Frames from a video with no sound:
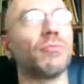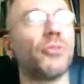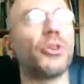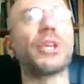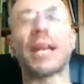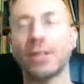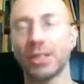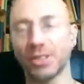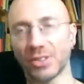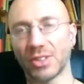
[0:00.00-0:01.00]

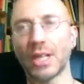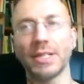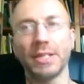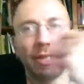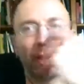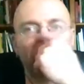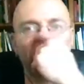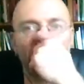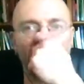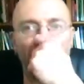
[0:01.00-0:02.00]
vernacular society,
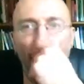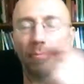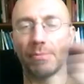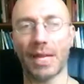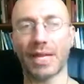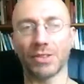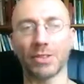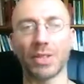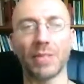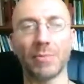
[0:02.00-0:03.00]
as
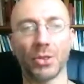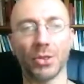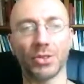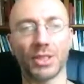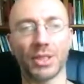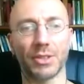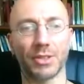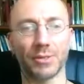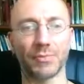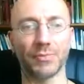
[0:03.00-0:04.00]
Ranema calls it.
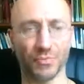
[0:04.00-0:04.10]
And